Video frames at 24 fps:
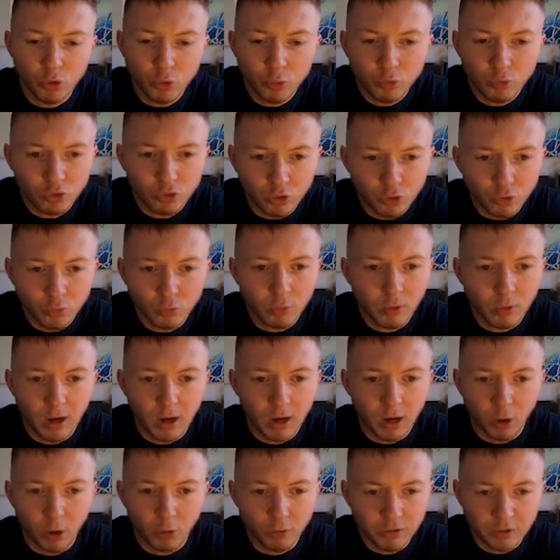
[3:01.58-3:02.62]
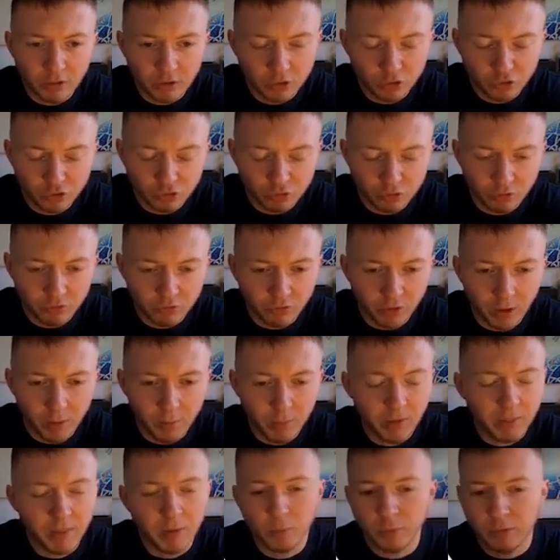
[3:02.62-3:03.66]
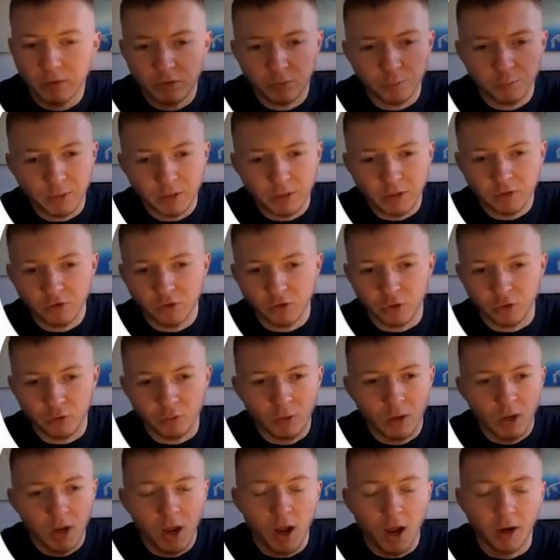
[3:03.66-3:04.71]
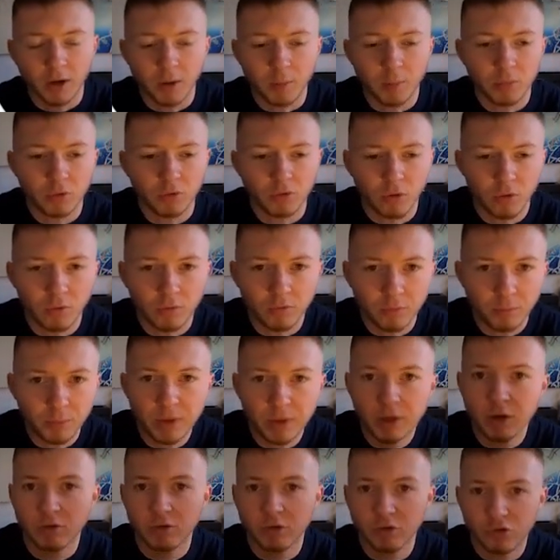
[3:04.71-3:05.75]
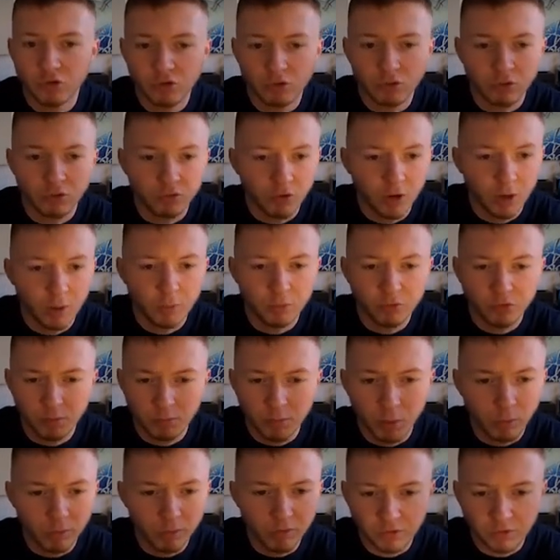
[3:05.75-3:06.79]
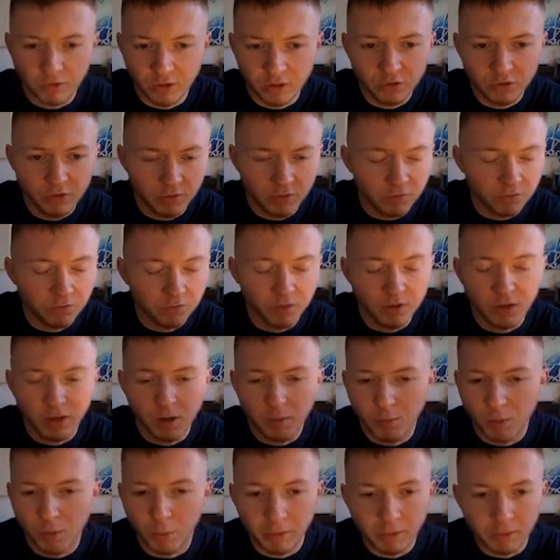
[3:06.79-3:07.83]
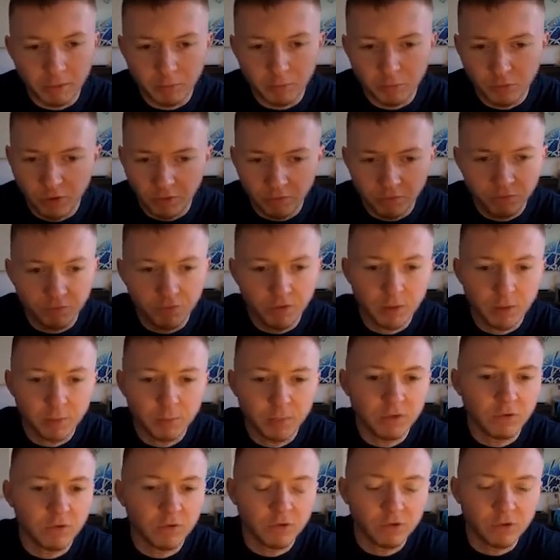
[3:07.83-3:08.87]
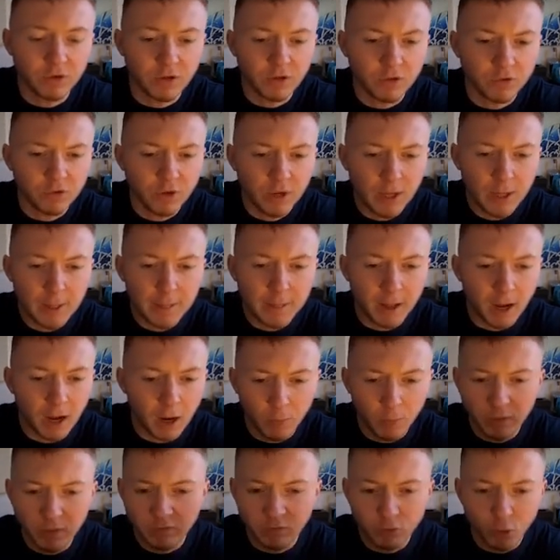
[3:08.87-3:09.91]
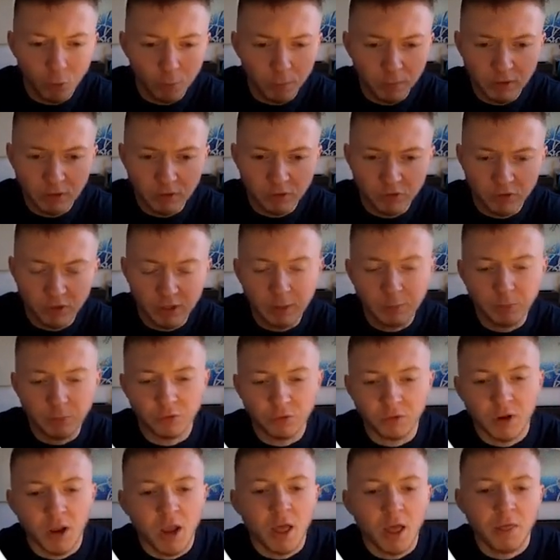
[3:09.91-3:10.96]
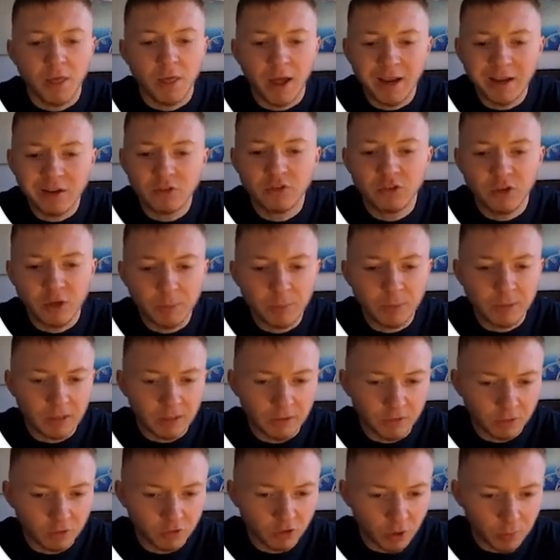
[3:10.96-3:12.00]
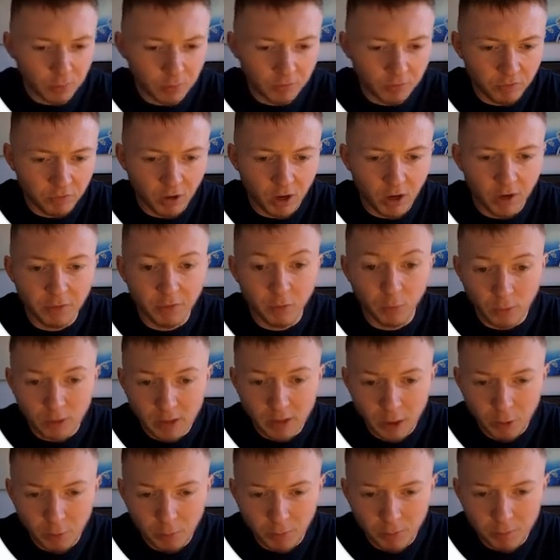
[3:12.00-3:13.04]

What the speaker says: to owning an insurance firm. And then we speak to a number of bigger insurance firms for multi-six, seven-figure businesses where they've got bigger teams. And that is typically the type of client that we help.